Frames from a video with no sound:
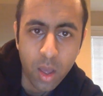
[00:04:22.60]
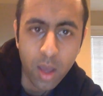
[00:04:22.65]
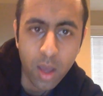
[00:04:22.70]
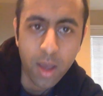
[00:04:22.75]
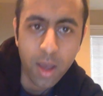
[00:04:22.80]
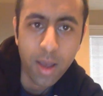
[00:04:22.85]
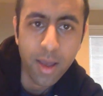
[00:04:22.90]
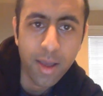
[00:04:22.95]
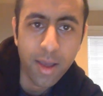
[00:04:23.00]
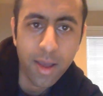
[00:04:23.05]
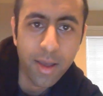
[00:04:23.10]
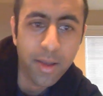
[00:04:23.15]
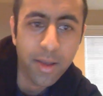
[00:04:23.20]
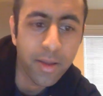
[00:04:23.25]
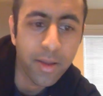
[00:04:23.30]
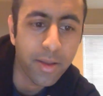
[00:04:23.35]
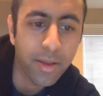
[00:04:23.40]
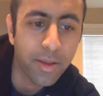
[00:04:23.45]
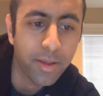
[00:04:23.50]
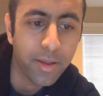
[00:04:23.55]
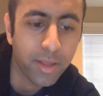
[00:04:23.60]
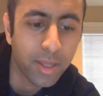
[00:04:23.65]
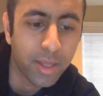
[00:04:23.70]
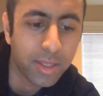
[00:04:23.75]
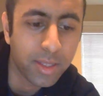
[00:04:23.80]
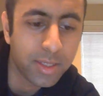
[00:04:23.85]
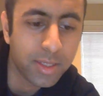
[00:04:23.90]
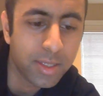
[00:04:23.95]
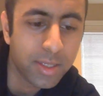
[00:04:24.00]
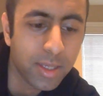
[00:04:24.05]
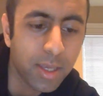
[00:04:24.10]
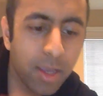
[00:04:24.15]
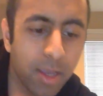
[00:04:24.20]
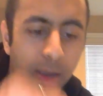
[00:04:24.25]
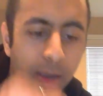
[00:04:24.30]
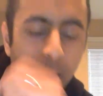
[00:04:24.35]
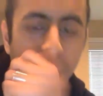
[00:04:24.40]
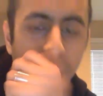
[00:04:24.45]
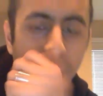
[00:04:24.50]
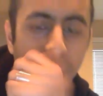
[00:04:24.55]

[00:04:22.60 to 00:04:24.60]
Uh, let's see here.